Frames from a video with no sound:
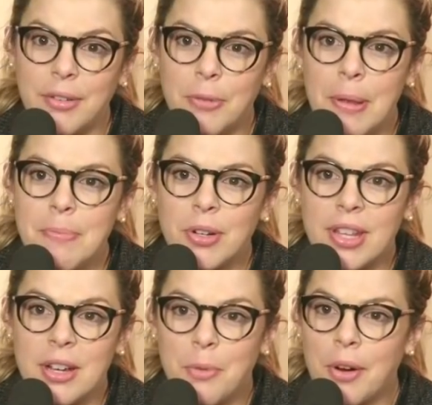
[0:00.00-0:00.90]
I remember
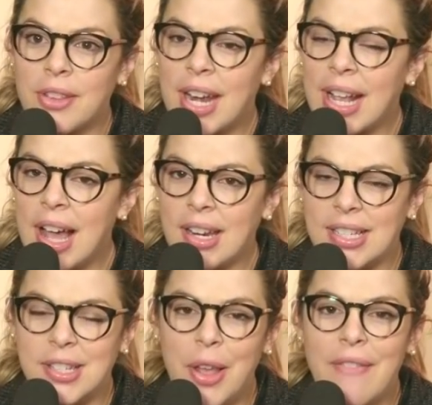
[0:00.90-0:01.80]
the award that I got, I
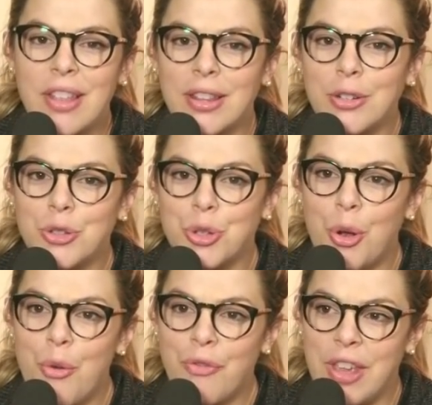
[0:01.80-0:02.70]
still have the little
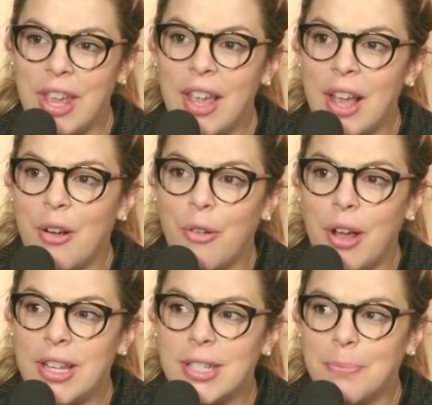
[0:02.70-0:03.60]
trophy,
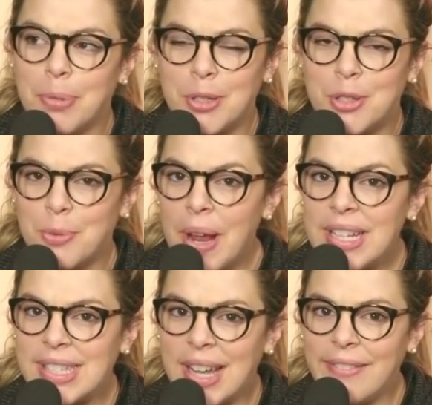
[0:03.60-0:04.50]
was
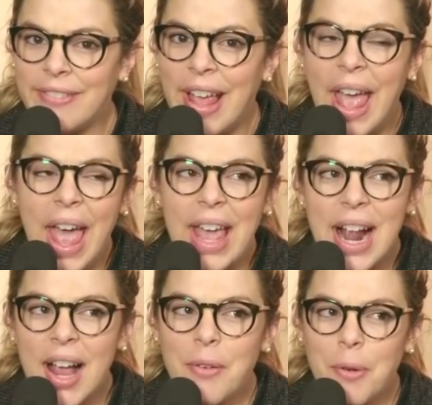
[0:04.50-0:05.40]
persuasive. And
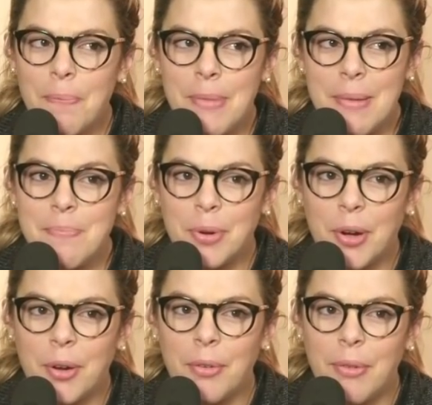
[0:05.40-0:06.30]
I
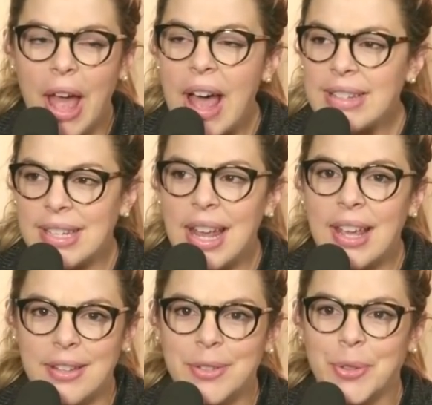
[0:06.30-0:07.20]
remember as an
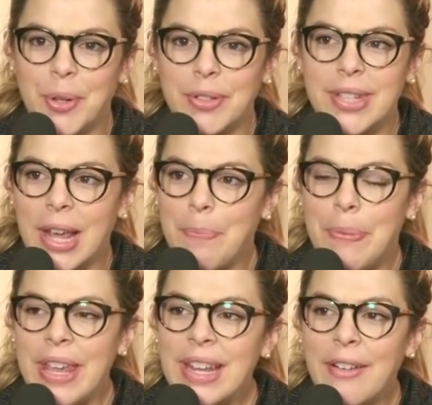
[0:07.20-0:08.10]
8-year-old, like
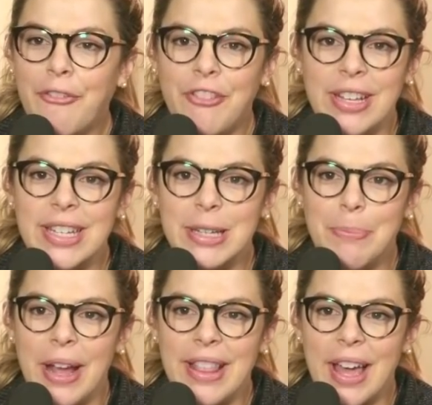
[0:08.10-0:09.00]
being offended
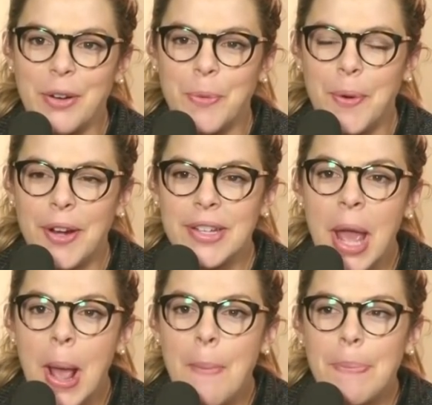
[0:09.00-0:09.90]
by that award,
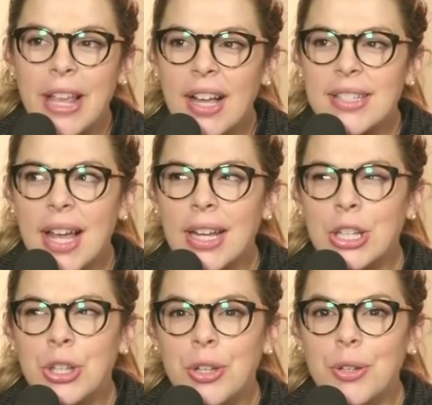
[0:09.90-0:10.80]
because I
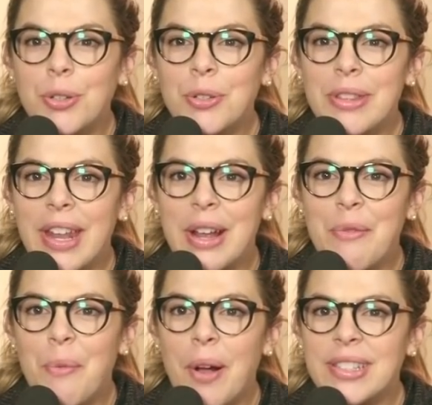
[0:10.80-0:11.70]
knew that
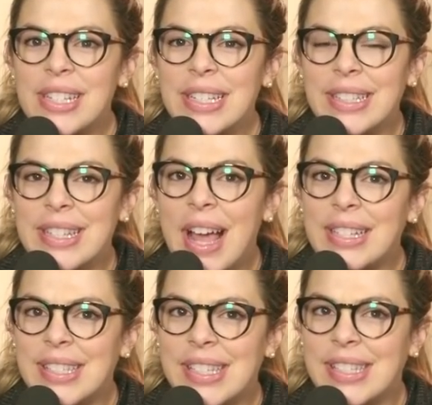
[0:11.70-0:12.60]
it wasn't
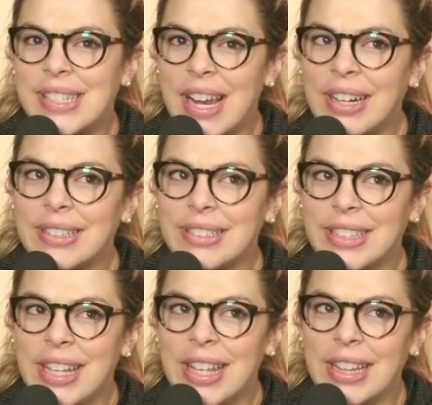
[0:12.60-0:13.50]

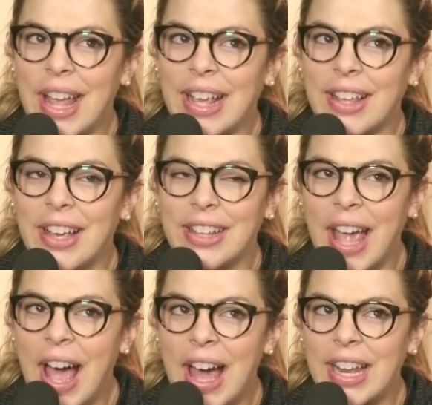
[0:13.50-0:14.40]
necessarily like
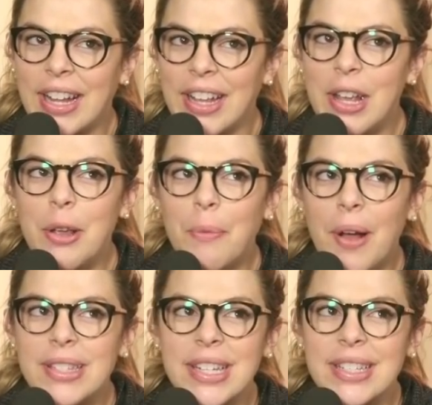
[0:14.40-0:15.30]
it
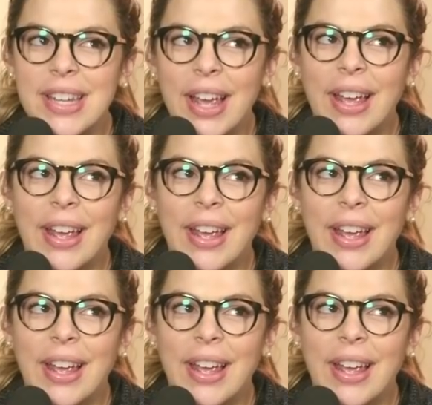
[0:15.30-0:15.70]
wasn't